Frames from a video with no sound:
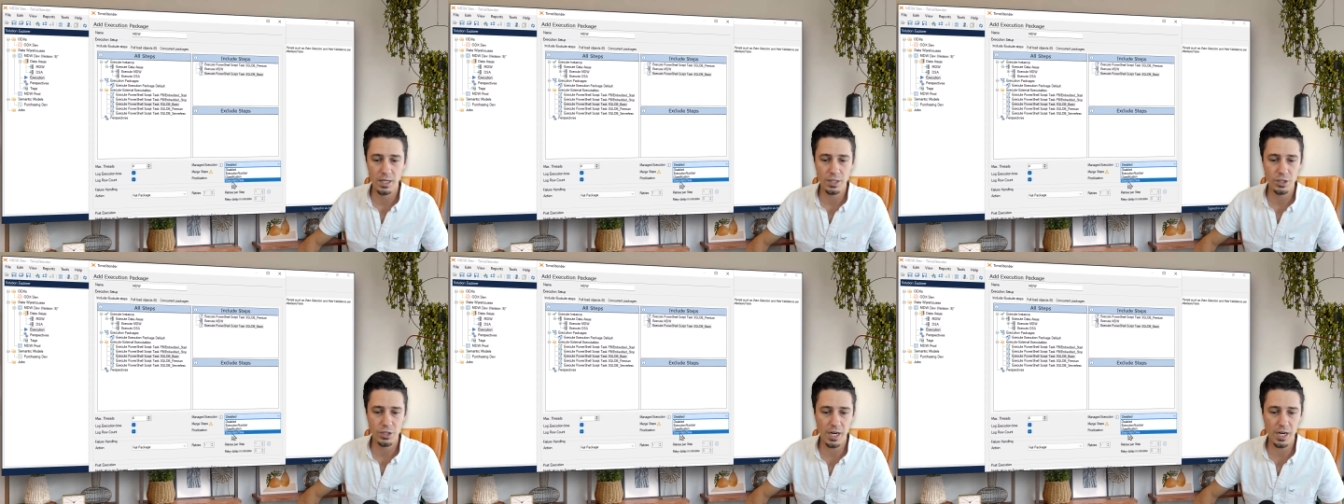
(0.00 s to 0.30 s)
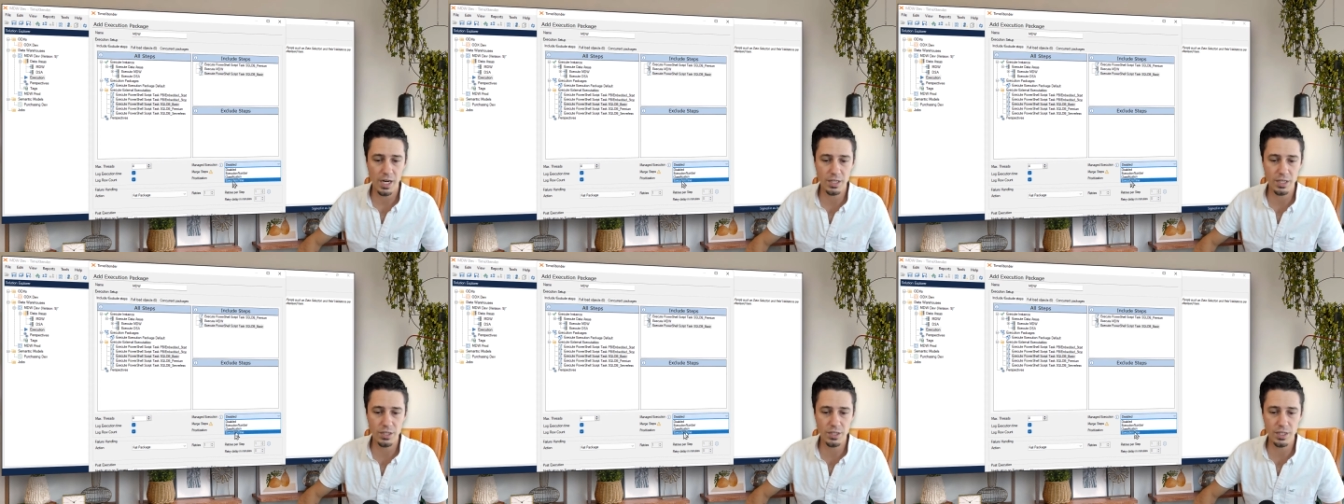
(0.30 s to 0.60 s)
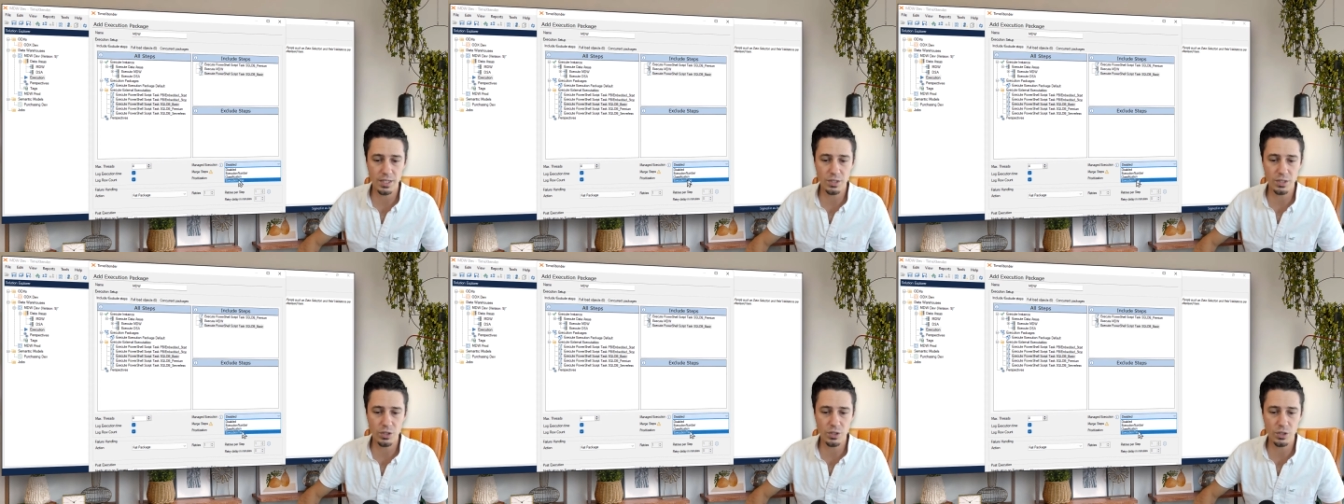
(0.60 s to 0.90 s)
change
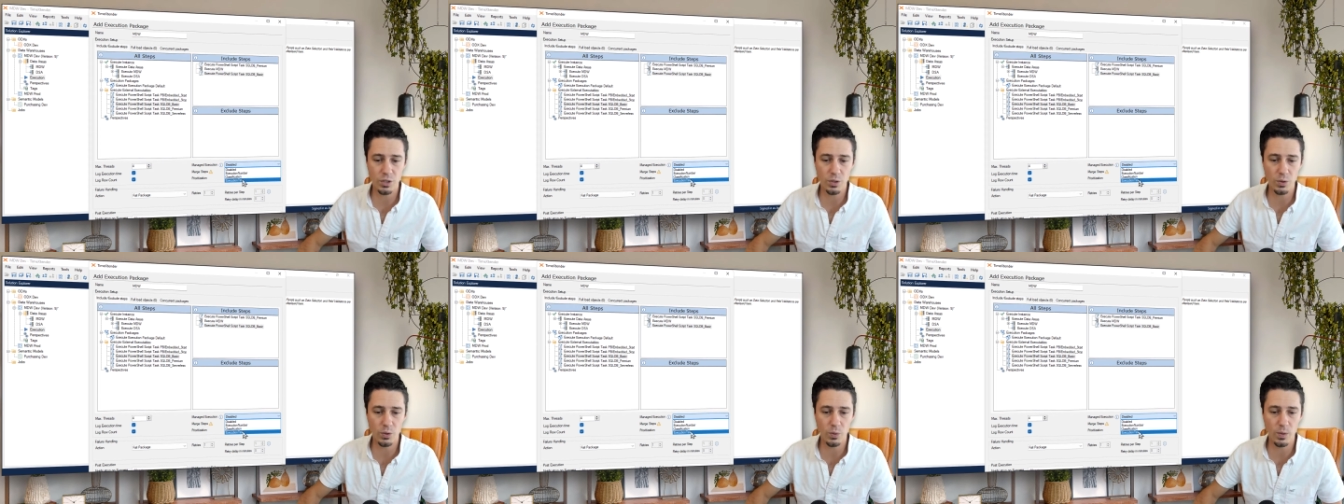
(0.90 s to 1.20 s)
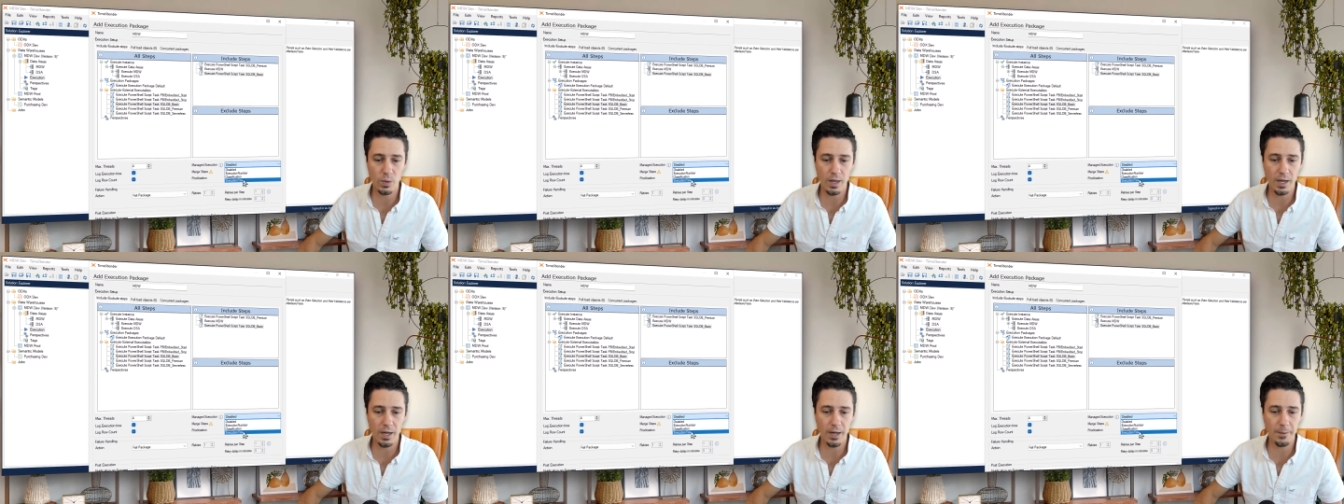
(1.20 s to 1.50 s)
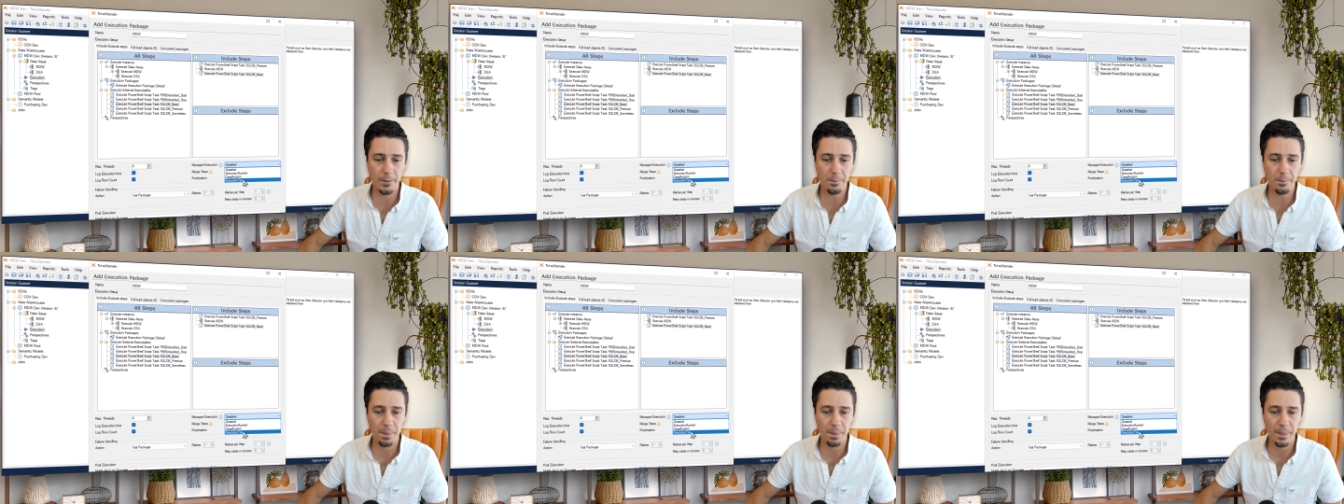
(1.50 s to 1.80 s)
this to
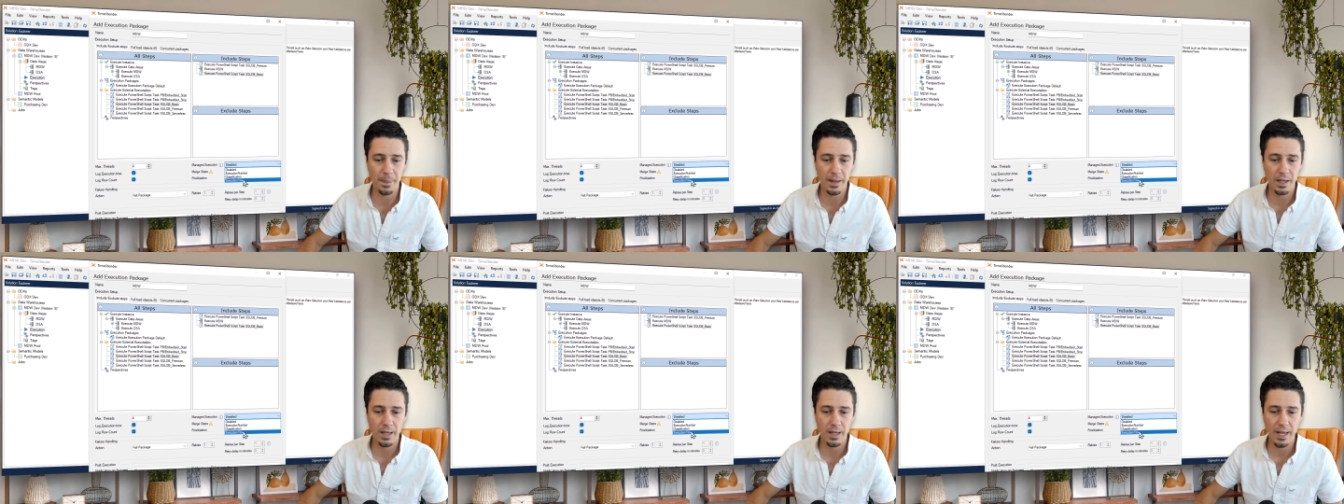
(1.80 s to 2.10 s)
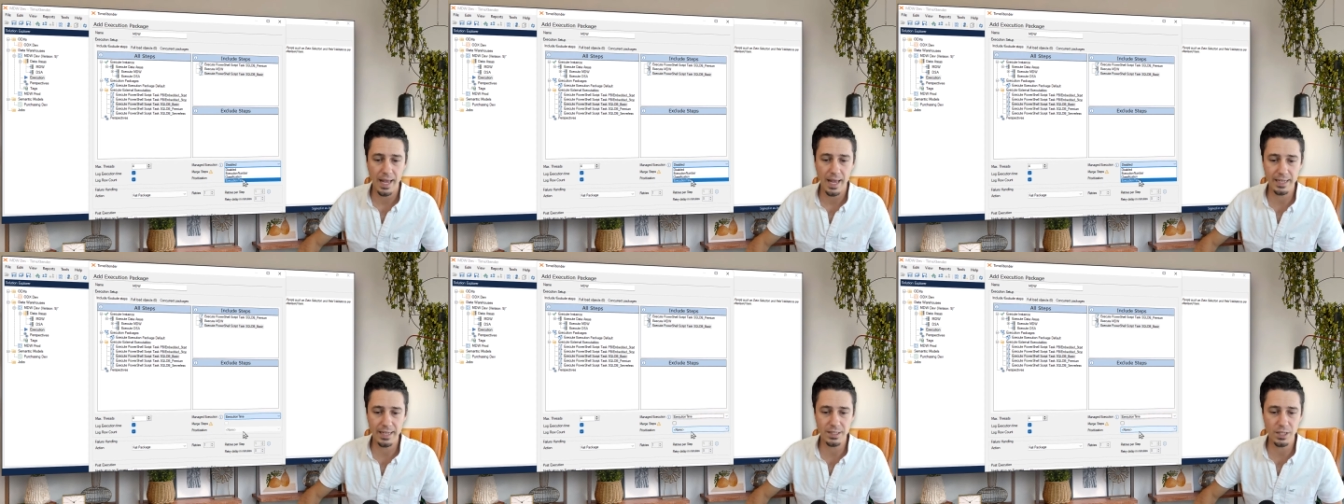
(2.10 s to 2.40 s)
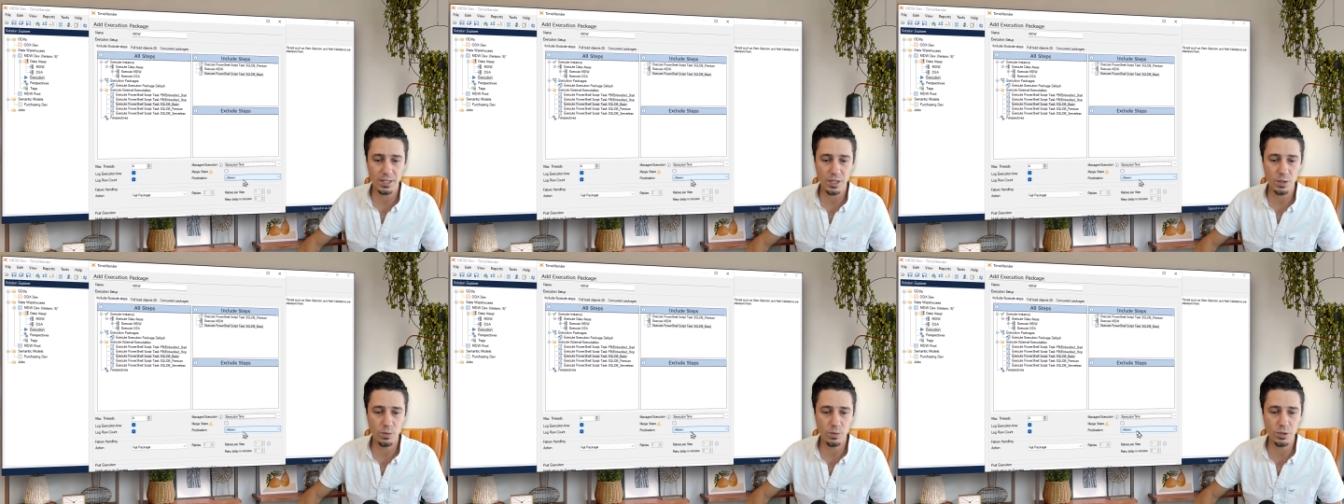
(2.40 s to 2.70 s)

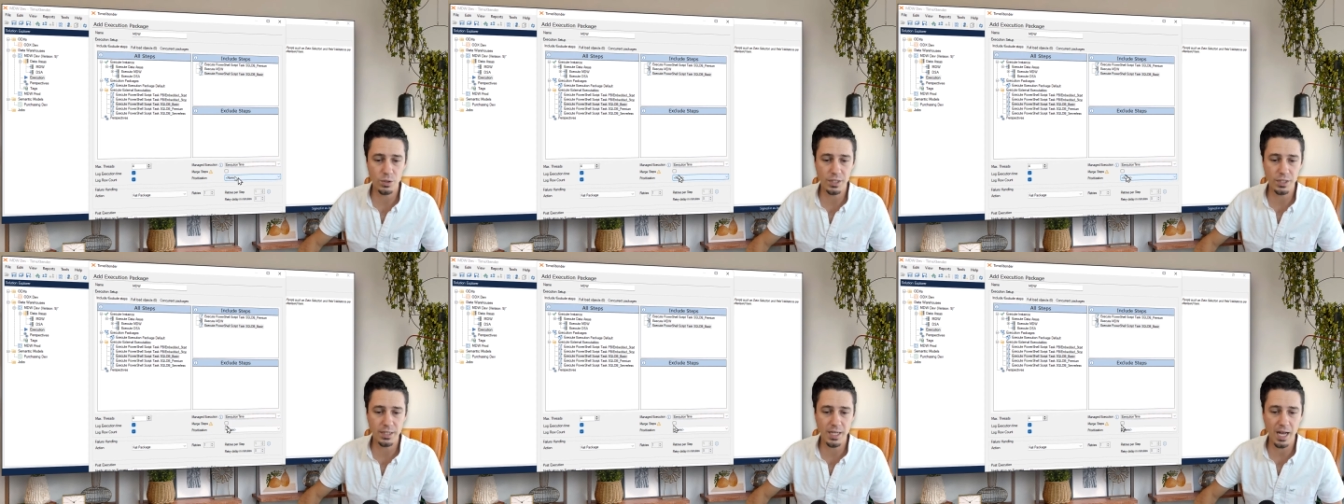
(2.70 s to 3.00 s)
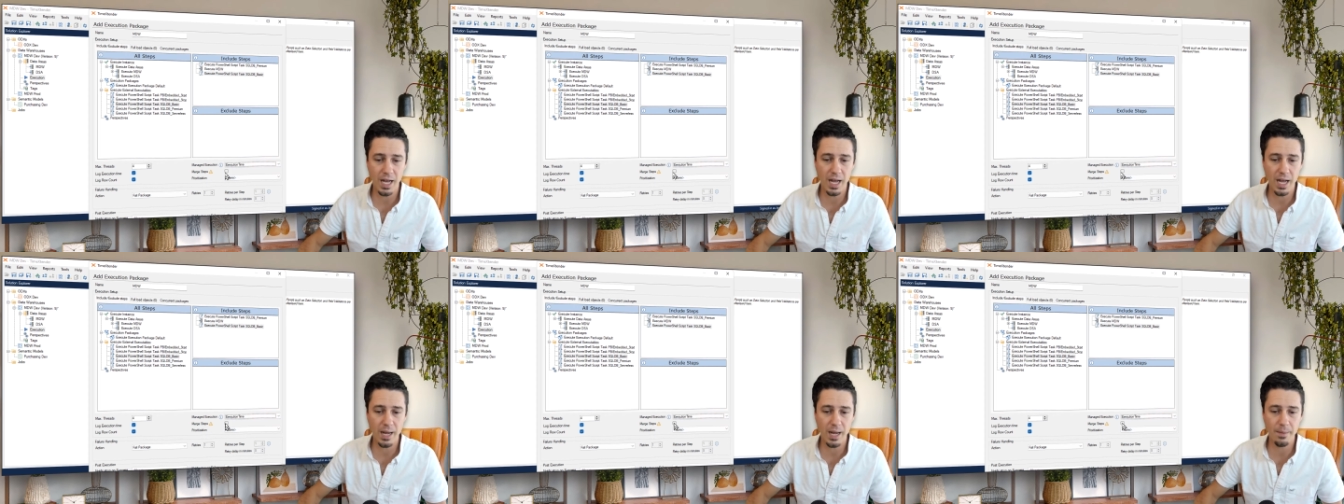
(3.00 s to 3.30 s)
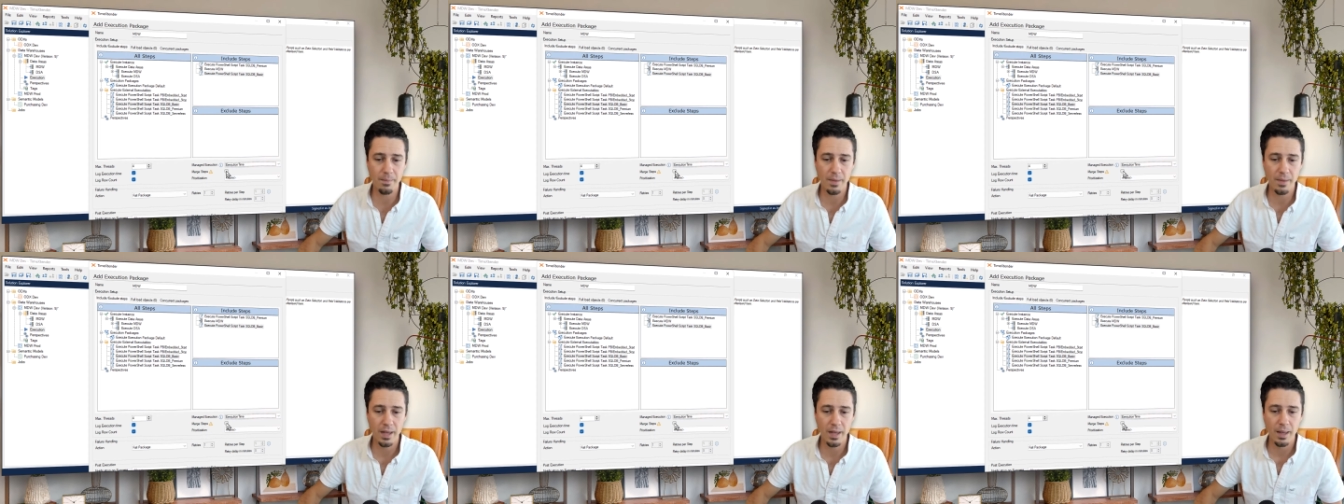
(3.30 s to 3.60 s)
execution
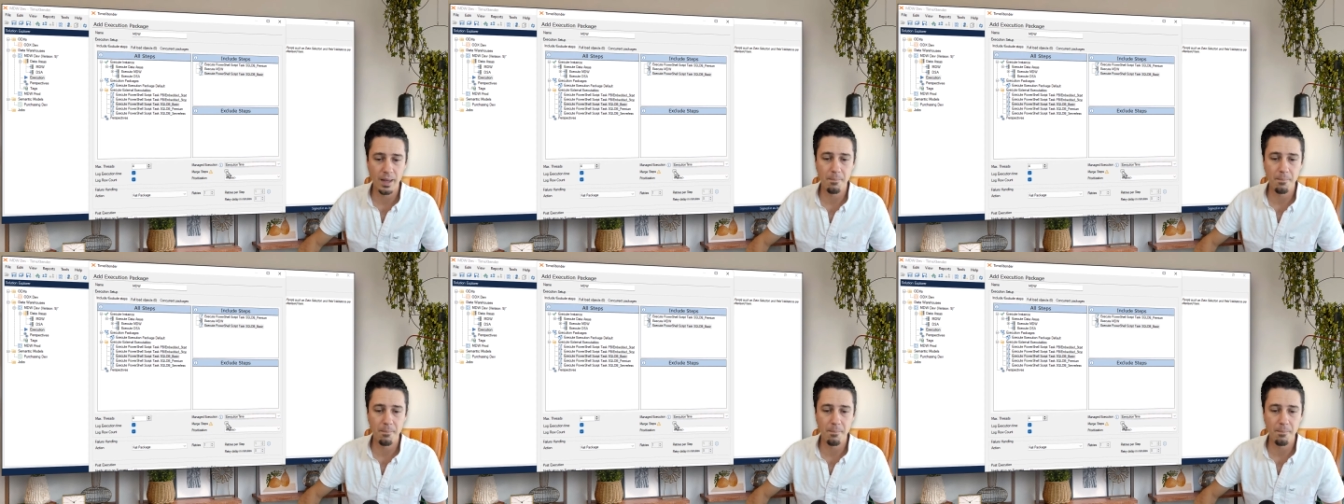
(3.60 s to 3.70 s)
time.